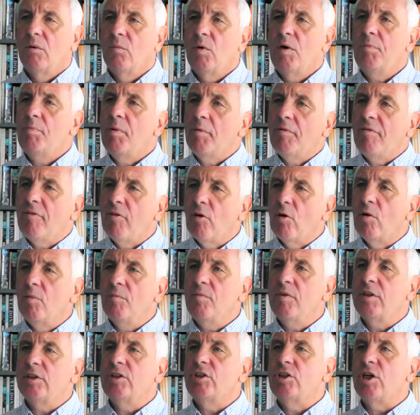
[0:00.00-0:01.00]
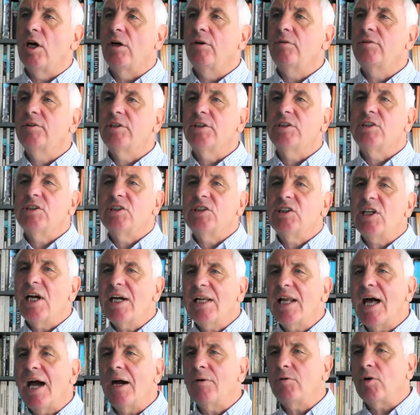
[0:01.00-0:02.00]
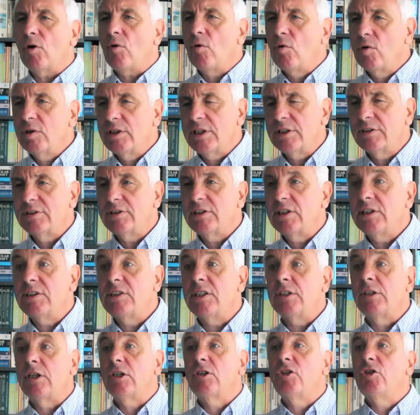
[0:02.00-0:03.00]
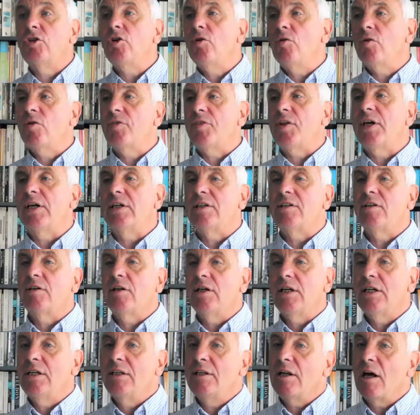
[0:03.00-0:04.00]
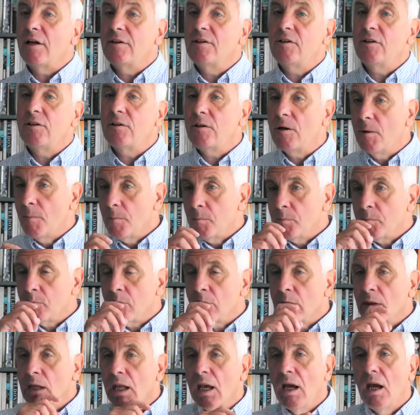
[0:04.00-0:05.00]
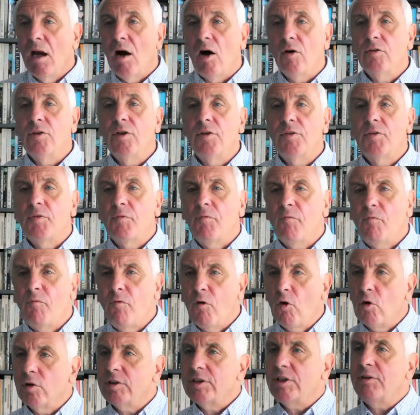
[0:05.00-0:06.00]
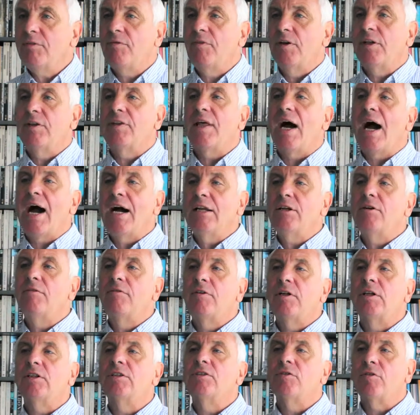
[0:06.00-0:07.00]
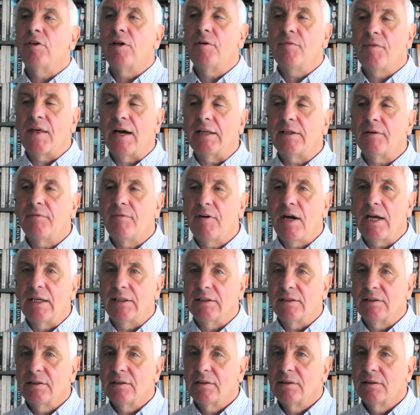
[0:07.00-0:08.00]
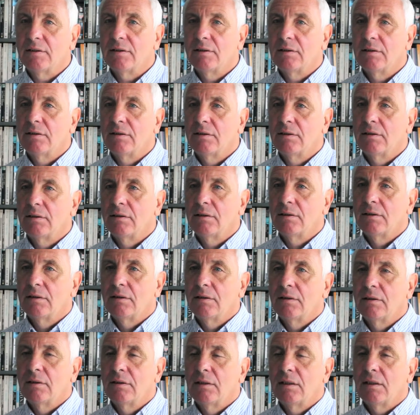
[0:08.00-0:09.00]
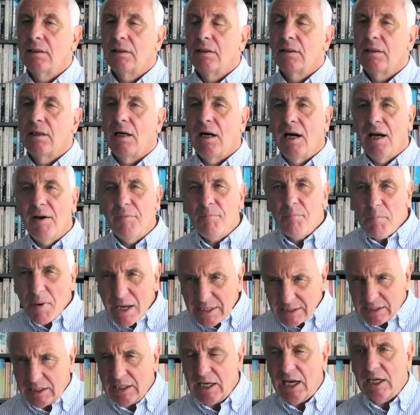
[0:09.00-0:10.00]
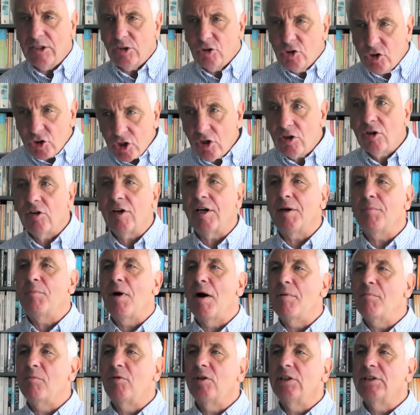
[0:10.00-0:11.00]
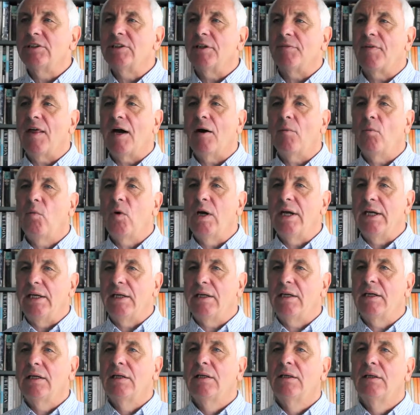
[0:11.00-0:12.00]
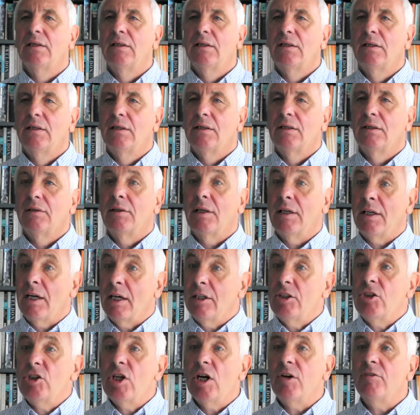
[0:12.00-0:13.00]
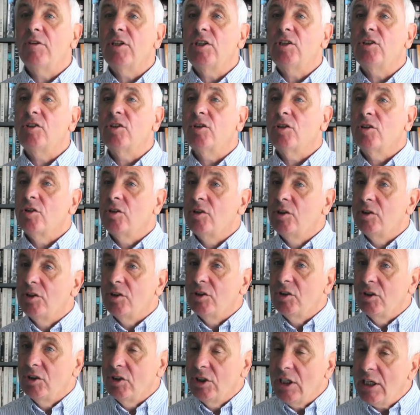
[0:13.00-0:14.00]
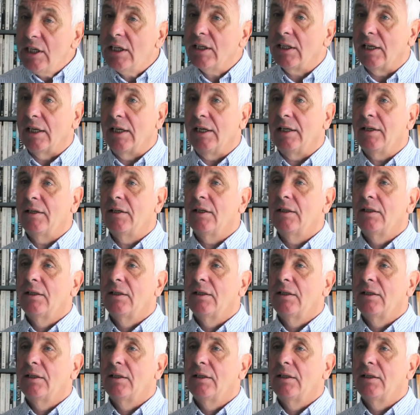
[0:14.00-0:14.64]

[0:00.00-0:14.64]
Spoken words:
We performed the show to sell out audiences in the Shore Theatre in London on the 45th anniversary of that event. I have many enduring memories of that week that I cherish dearly.